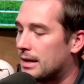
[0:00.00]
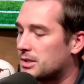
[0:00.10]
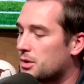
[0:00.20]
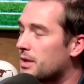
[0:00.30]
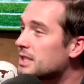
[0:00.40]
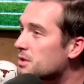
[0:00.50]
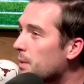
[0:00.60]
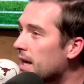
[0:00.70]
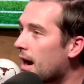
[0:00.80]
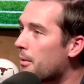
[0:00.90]
Uh, so this
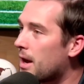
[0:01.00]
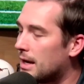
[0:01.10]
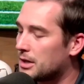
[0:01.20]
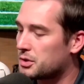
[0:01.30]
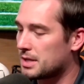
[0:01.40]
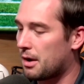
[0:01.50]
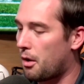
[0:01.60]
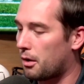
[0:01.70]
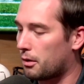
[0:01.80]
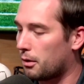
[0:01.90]
week, I read an interesting
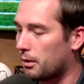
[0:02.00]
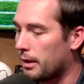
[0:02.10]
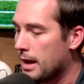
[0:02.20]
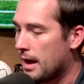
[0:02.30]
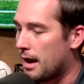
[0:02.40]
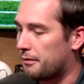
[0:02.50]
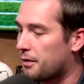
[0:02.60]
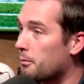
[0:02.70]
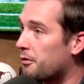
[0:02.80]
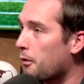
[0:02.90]
article uh,
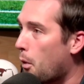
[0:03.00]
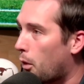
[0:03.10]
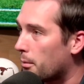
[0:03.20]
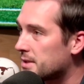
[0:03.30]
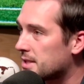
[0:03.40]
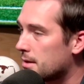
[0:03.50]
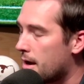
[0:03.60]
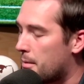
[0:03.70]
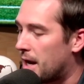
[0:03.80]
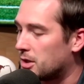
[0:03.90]
from Forbes
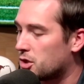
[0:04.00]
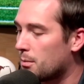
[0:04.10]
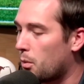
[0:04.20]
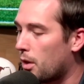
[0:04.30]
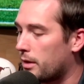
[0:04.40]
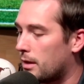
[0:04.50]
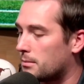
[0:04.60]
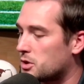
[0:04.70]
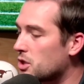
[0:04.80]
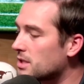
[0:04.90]
uh, by Jim
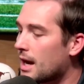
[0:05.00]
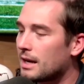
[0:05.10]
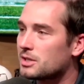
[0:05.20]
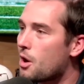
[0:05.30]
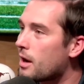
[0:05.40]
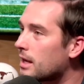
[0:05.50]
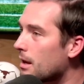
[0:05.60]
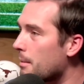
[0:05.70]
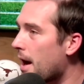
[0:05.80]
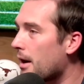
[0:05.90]
Williams, just kind of
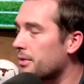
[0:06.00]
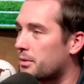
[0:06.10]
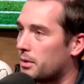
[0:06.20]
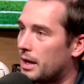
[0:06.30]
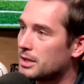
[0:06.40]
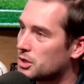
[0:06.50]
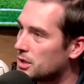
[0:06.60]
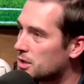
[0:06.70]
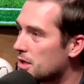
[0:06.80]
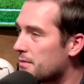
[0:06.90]
talking about the
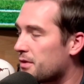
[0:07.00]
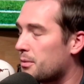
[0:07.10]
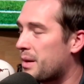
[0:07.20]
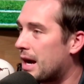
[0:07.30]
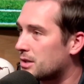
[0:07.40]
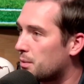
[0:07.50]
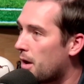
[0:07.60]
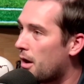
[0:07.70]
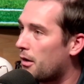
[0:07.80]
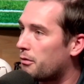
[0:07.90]
relationship for the Pac
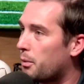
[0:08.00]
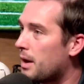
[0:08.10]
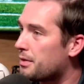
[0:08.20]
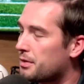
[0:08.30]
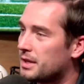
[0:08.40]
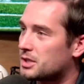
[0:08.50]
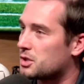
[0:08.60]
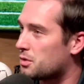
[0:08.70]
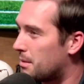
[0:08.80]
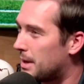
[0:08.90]
12 with this
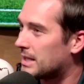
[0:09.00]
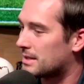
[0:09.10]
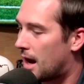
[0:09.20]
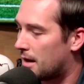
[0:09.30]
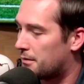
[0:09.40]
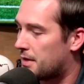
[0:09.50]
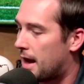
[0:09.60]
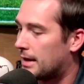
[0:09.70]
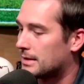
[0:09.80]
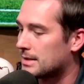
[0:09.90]
streaming side of
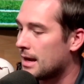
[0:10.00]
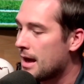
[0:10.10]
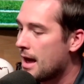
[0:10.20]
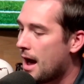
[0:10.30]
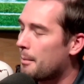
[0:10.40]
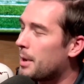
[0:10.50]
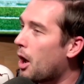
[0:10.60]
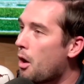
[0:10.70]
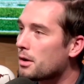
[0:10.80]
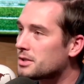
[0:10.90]
things. Um,
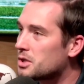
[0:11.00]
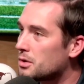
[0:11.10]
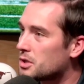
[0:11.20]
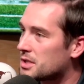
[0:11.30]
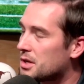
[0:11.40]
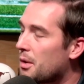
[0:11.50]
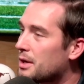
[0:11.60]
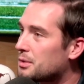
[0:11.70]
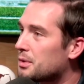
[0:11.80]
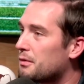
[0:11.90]
and also just
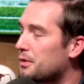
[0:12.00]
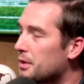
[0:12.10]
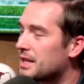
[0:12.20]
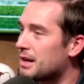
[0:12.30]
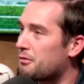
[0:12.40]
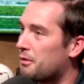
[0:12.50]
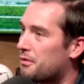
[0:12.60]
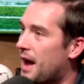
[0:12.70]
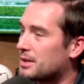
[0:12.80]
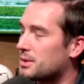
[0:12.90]
going through a of the
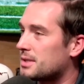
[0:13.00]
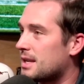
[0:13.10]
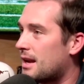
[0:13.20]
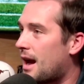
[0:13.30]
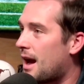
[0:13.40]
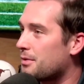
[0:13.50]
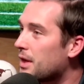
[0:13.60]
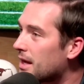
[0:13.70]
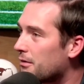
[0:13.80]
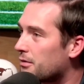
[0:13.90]
different factors that I
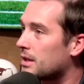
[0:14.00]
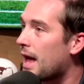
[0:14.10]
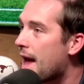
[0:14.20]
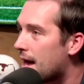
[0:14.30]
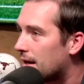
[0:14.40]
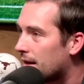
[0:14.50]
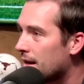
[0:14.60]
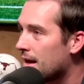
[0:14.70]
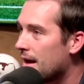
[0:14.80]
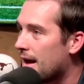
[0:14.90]
think have led
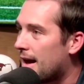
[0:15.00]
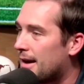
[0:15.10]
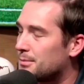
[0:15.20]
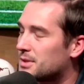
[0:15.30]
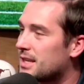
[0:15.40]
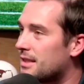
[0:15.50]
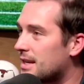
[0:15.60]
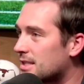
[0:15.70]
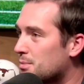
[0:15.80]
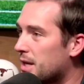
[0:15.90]
um, to
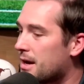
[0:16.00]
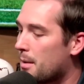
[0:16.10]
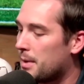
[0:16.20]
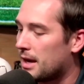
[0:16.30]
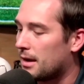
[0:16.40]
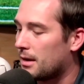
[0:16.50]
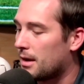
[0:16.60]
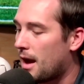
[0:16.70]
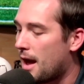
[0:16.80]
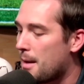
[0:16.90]
this
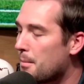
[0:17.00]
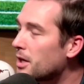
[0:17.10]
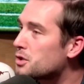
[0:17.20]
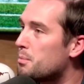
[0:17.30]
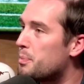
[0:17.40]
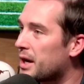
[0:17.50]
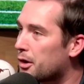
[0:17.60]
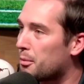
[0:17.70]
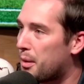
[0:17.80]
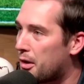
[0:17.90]
becoming a much
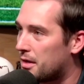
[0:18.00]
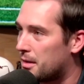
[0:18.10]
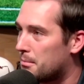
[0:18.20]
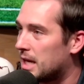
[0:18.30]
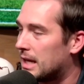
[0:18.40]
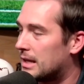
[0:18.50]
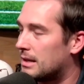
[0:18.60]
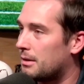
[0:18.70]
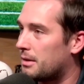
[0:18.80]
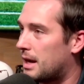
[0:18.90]
bigger part of the media
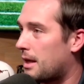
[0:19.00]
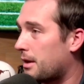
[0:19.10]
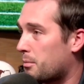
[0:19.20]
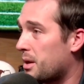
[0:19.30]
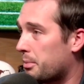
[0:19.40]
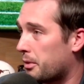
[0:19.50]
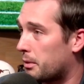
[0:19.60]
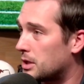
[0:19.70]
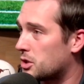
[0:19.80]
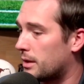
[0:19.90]
deal than I think people
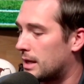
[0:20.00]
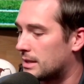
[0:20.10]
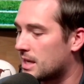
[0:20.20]
originally